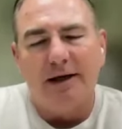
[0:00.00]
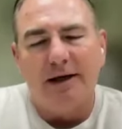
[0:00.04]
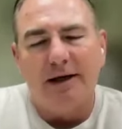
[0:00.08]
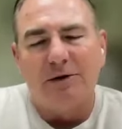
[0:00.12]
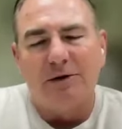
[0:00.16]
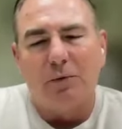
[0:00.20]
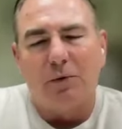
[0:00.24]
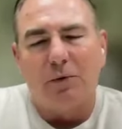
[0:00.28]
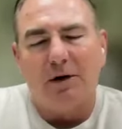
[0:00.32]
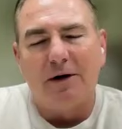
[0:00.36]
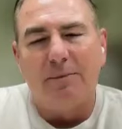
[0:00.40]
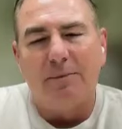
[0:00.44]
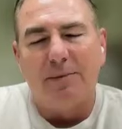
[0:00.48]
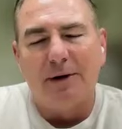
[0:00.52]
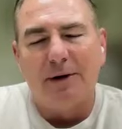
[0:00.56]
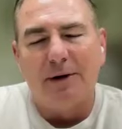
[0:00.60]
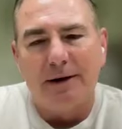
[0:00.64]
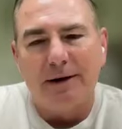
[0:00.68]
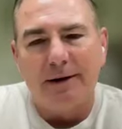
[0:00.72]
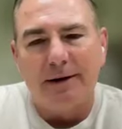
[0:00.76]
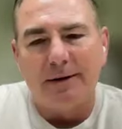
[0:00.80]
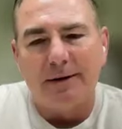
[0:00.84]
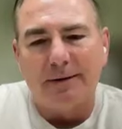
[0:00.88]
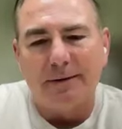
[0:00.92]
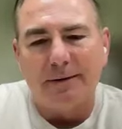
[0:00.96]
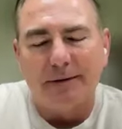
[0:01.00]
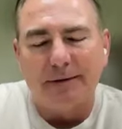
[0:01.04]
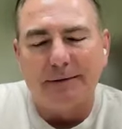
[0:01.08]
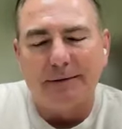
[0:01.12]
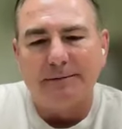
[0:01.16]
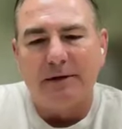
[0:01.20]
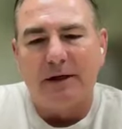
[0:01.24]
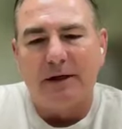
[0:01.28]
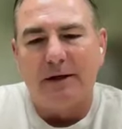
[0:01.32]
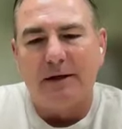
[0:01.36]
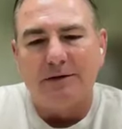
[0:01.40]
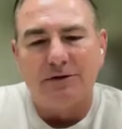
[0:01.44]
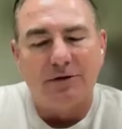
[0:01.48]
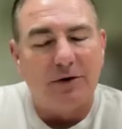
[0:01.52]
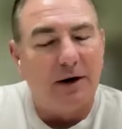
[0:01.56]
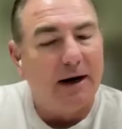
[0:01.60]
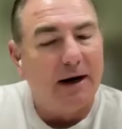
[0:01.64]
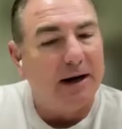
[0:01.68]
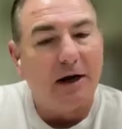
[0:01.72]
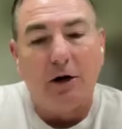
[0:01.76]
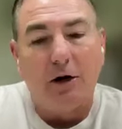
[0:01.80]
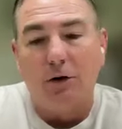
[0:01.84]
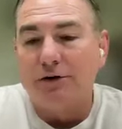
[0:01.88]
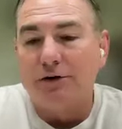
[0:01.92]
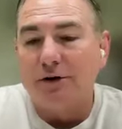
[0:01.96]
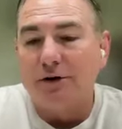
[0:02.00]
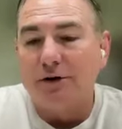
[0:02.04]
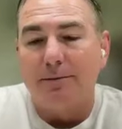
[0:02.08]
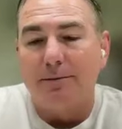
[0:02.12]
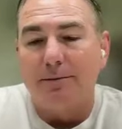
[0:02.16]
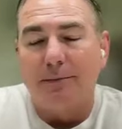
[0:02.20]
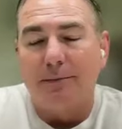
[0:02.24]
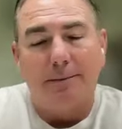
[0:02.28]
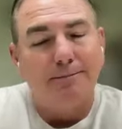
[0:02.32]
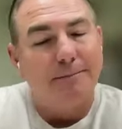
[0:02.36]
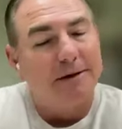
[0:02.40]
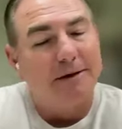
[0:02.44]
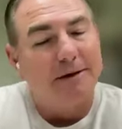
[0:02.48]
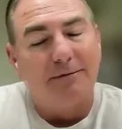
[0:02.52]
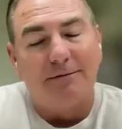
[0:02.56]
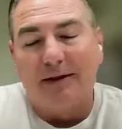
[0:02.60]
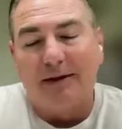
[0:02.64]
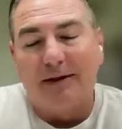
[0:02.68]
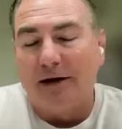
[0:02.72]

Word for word: get kids that want to be here and uh, try to coach them up.